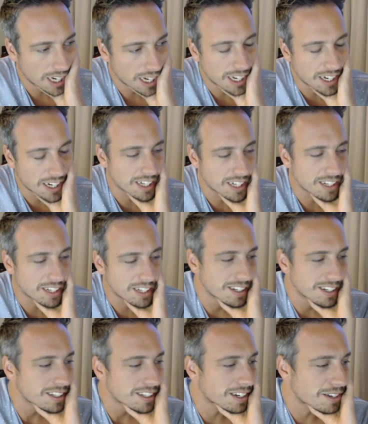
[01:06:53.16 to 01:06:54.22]
And then,
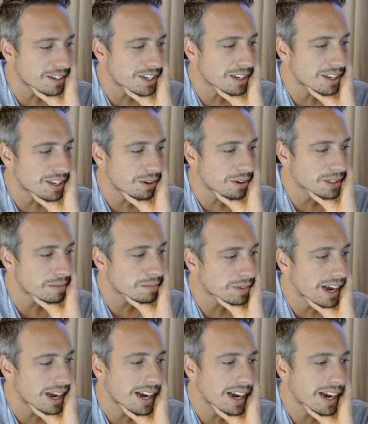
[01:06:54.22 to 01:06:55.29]
you know, you see a Hold'em
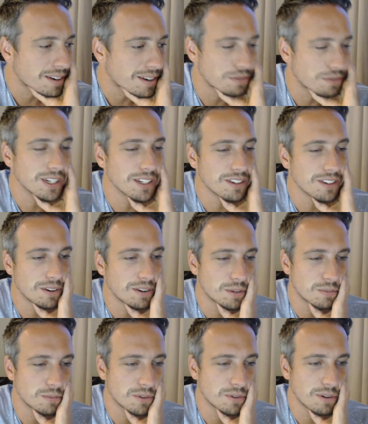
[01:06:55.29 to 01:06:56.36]
guy who's really good at
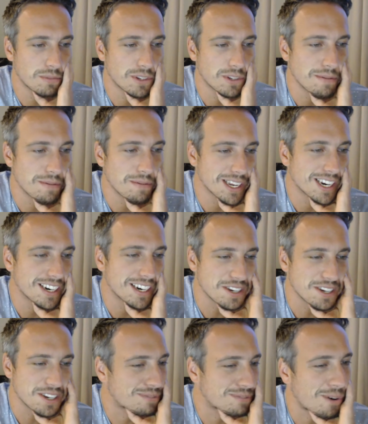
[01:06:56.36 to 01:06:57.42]
Hold'em tournaments coming in and
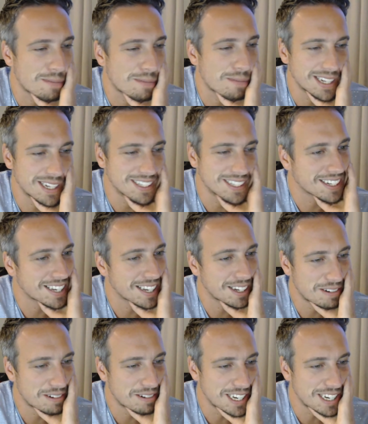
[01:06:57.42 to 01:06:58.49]
just 4-bet the King,
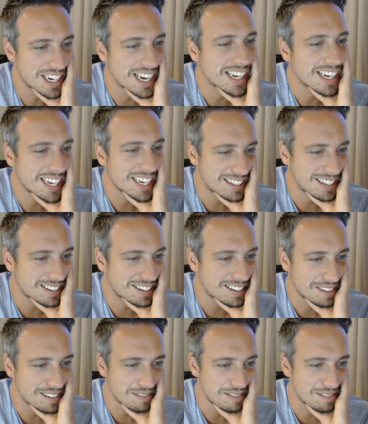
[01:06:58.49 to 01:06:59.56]
Queen, Jack, 8,
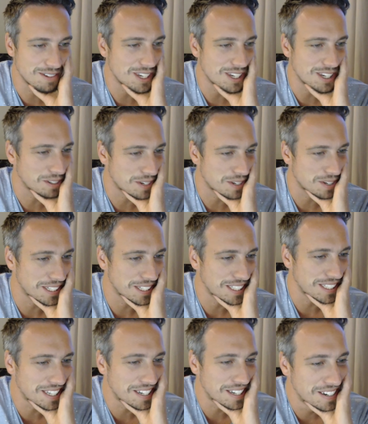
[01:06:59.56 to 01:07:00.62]
single suited,
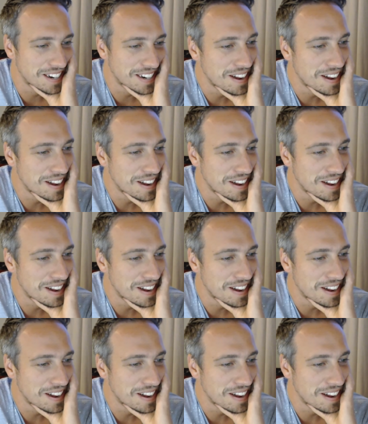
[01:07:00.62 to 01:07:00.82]
you know,